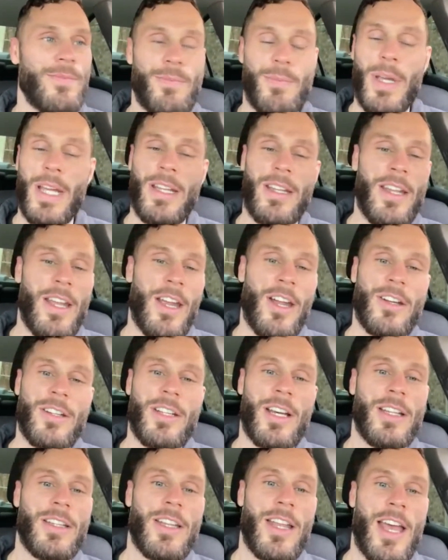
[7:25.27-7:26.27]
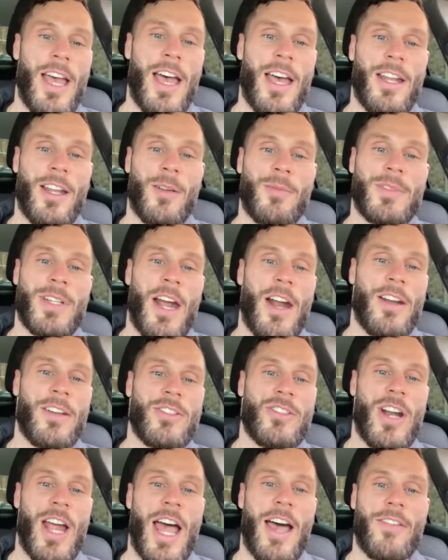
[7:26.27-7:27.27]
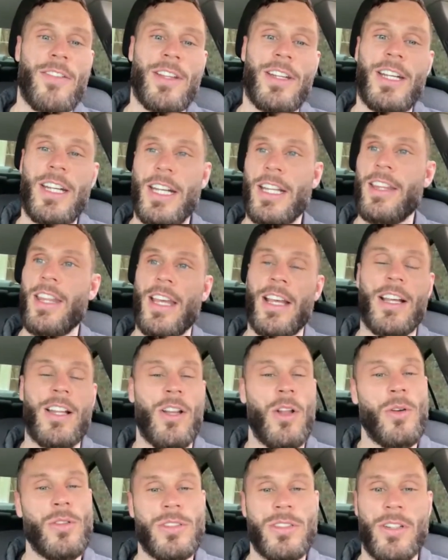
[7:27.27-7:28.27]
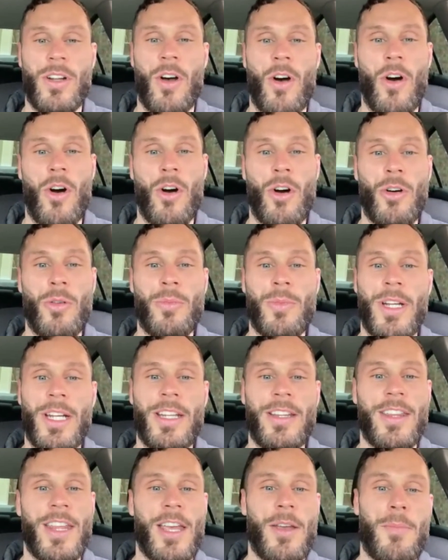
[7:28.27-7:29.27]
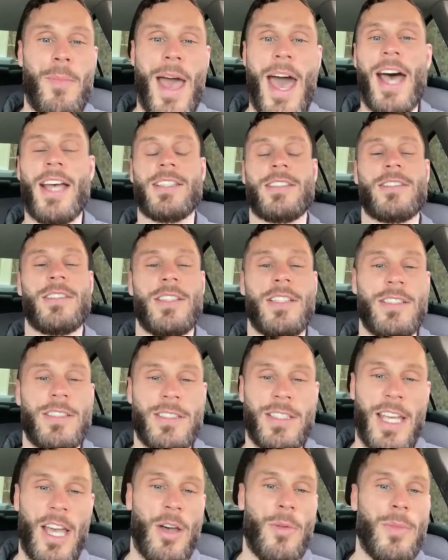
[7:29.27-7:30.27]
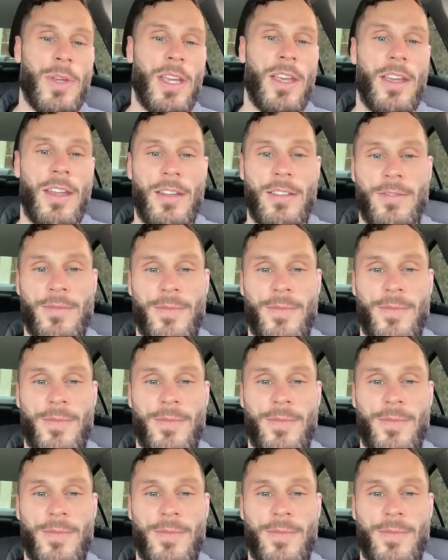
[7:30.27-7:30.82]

been there, done that. I'm tired of traveling. Anything closer to home, anything maskless, count me in.